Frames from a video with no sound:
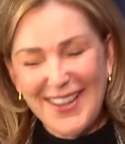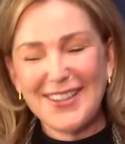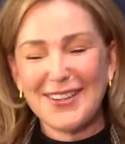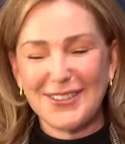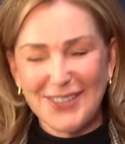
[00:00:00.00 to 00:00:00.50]

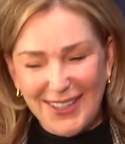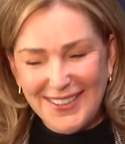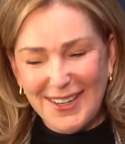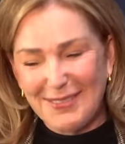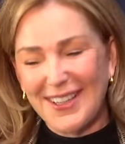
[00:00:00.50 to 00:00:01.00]
you know john
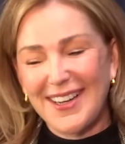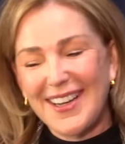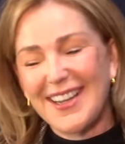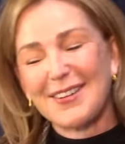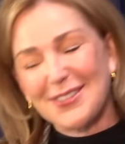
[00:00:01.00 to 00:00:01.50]
kept
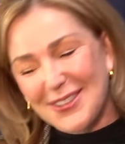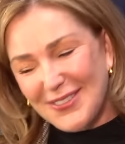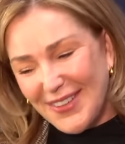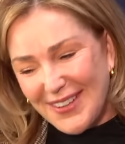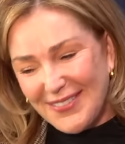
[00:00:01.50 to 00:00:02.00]
and it was just
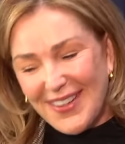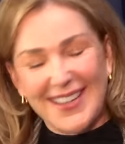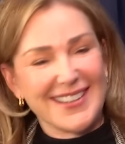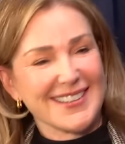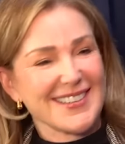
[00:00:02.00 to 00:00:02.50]
very
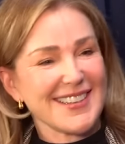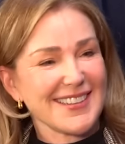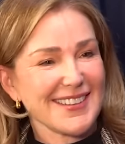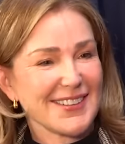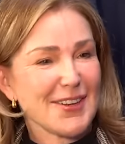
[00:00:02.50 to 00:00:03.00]
funny because
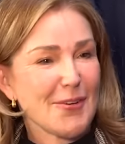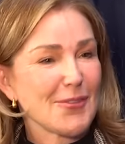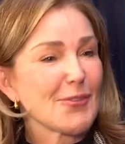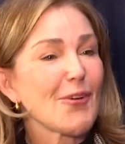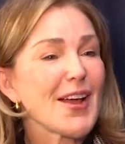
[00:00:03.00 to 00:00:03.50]
they you know
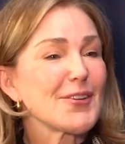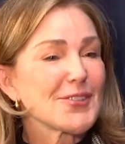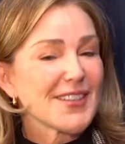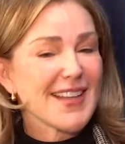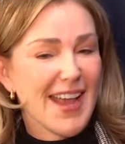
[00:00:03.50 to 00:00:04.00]
the
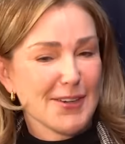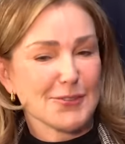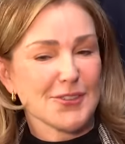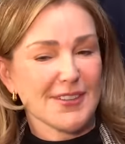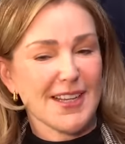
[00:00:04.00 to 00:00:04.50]
writers and the
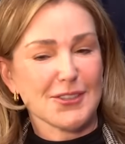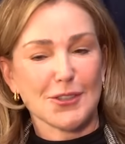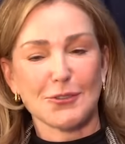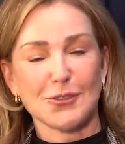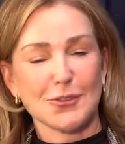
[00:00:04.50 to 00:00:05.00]
actors on that
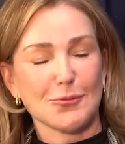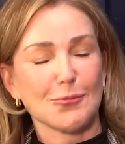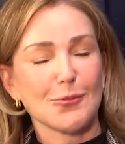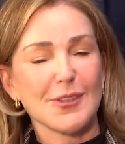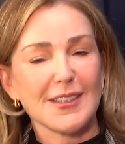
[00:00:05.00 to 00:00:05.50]
show just
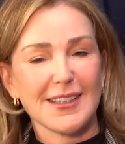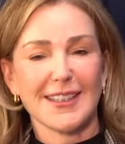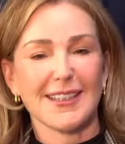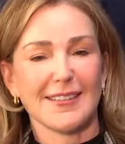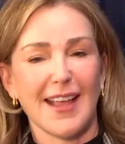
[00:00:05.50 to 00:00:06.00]

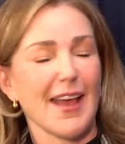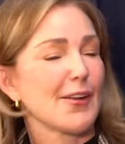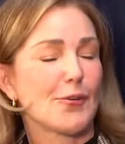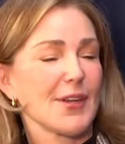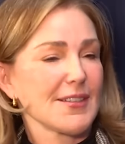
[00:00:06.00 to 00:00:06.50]
really had
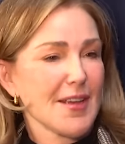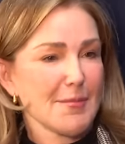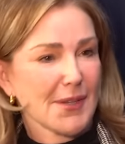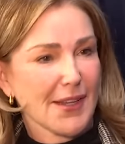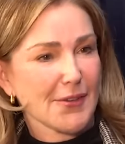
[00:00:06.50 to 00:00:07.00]
a great
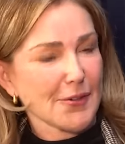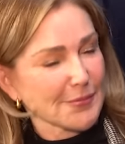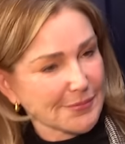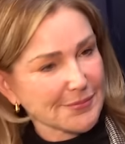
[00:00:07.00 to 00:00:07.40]
time together